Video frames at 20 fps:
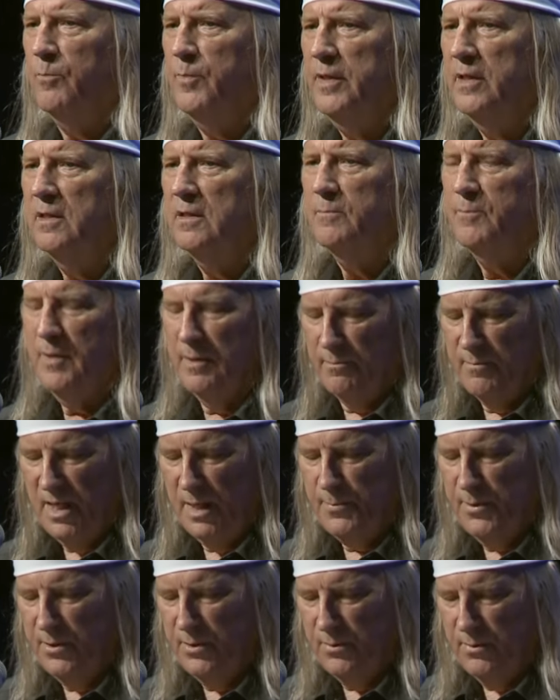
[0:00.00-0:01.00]
Bill, but
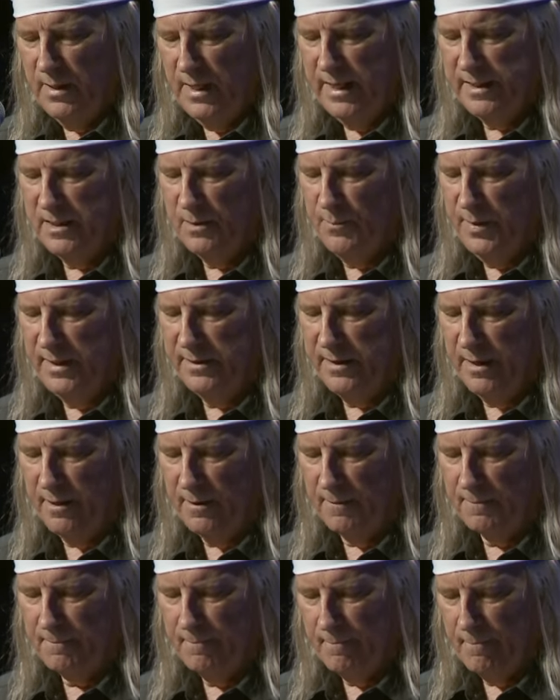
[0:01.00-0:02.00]
maybe you had to be
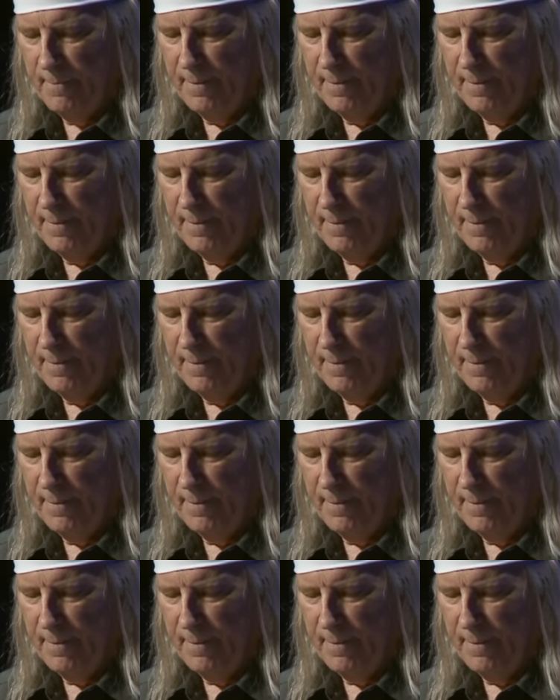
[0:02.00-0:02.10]
there.